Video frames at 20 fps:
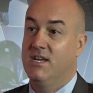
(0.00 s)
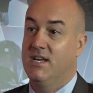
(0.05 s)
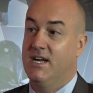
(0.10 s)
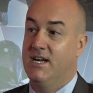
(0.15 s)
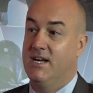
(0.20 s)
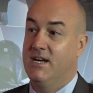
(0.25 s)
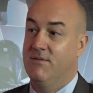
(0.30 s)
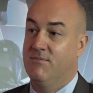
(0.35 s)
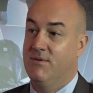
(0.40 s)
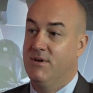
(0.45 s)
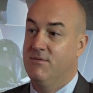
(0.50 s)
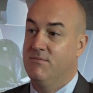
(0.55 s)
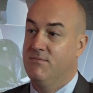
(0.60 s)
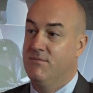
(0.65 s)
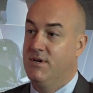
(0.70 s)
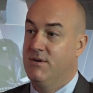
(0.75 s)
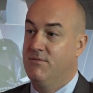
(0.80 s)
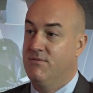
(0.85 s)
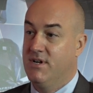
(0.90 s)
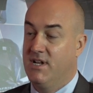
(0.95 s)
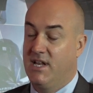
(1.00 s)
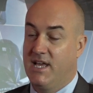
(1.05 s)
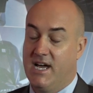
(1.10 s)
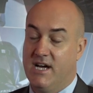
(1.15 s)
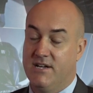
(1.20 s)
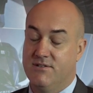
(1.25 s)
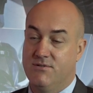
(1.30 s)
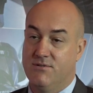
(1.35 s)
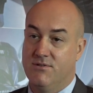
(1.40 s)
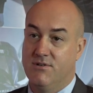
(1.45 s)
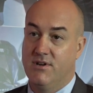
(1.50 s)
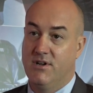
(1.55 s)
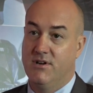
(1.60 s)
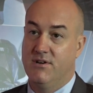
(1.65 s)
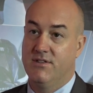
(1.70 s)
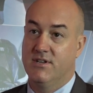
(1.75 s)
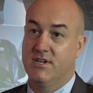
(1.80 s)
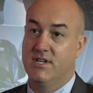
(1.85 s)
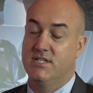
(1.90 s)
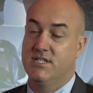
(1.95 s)
uh, we, we really are drawing
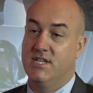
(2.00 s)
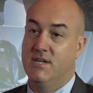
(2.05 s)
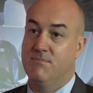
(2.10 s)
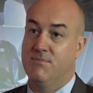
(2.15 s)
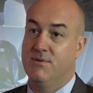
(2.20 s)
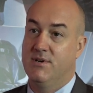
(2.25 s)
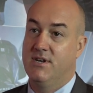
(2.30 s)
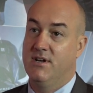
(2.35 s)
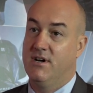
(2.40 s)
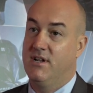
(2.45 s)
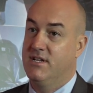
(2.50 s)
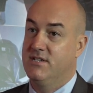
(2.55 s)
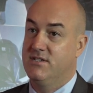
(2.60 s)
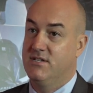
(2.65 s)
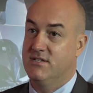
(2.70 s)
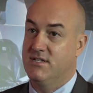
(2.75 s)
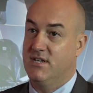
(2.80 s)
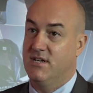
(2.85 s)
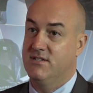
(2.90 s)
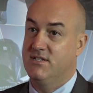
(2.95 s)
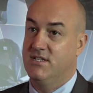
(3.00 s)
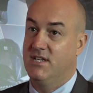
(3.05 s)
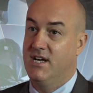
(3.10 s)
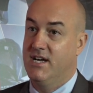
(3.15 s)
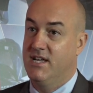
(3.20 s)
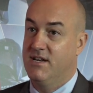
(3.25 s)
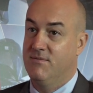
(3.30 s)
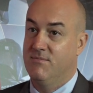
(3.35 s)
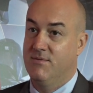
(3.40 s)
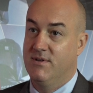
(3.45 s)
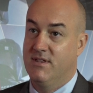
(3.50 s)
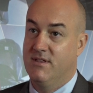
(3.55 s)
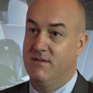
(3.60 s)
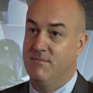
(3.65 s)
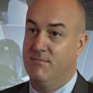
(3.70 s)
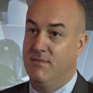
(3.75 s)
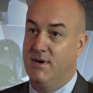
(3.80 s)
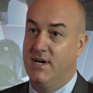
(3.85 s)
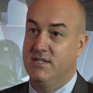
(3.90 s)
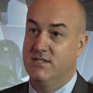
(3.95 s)
on the contemporary knowledge associated with
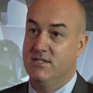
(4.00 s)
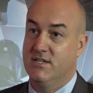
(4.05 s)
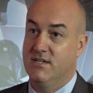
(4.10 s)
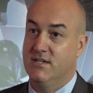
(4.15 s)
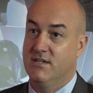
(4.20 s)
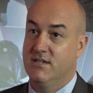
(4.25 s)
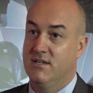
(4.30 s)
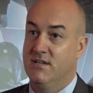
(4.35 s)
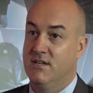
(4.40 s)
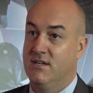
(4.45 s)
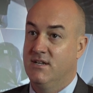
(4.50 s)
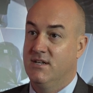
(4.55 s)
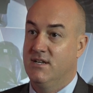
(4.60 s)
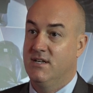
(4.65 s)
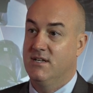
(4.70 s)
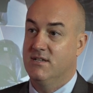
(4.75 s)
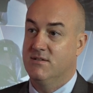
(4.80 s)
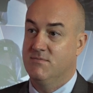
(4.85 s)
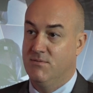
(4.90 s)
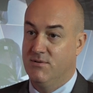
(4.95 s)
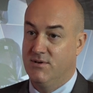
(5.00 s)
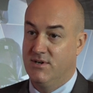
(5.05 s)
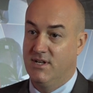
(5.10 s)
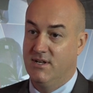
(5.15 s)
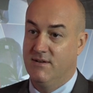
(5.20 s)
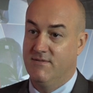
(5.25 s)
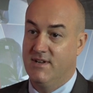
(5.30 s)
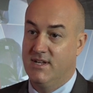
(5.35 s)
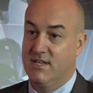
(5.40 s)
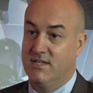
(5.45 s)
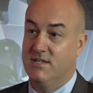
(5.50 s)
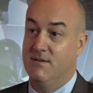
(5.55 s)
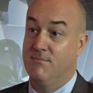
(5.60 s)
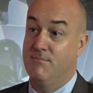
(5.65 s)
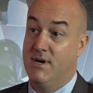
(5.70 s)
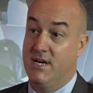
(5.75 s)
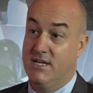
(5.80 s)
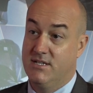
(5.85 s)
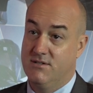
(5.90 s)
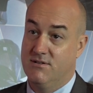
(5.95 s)
major sporting event and
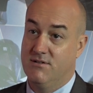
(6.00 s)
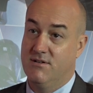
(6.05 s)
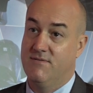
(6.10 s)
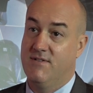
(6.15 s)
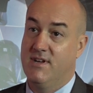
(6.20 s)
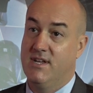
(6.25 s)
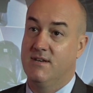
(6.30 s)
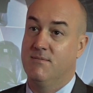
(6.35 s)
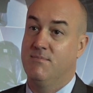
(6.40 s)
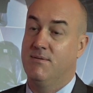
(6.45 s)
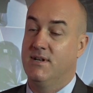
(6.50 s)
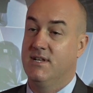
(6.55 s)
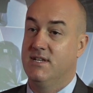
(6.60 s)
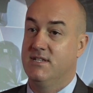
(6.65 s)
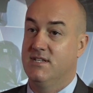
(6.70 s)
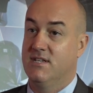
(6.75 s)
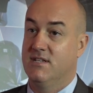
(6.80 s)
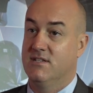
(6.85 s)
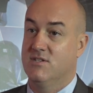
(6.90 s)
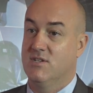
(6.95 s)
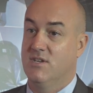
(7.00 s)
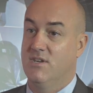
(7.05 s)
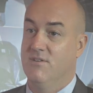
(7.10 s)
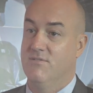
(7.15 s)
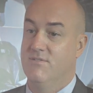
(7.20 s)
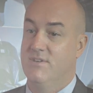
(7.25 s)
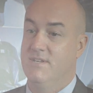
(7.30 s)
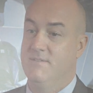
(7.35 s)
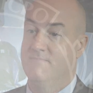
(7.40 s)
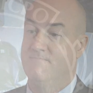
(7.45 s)
major event policing and security.